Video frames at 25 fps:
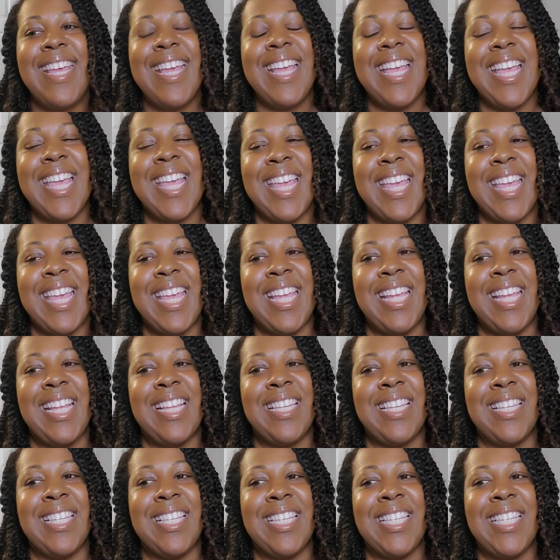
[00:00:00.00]

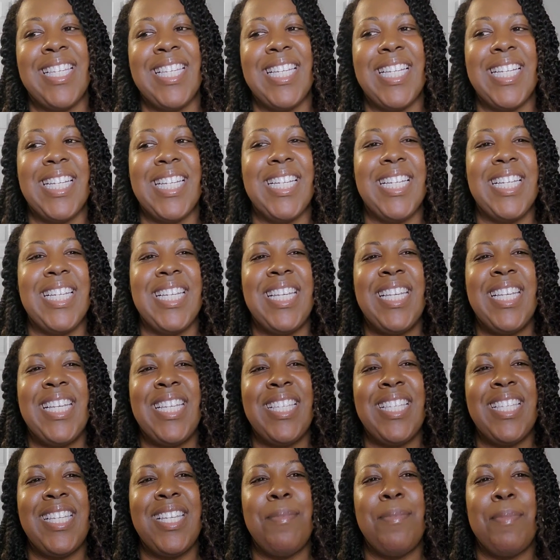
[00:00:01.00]
And he
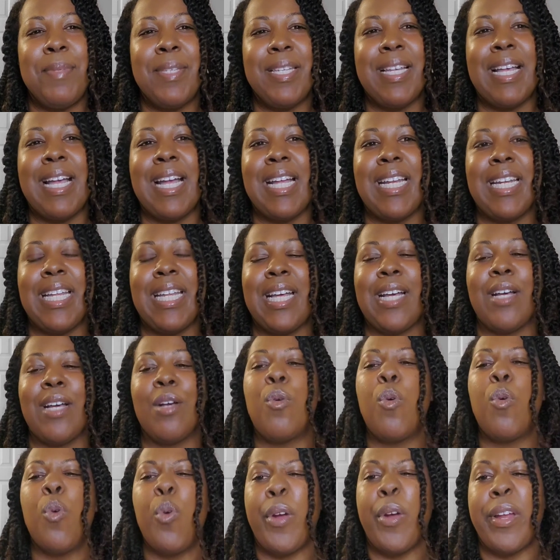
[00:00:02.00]
seems kind of
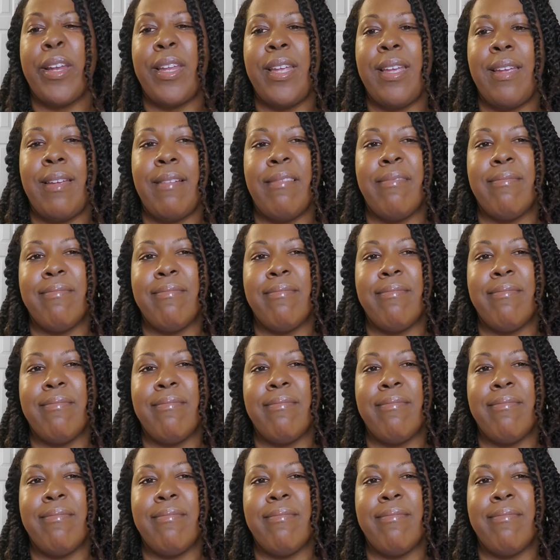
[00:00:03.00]
corny.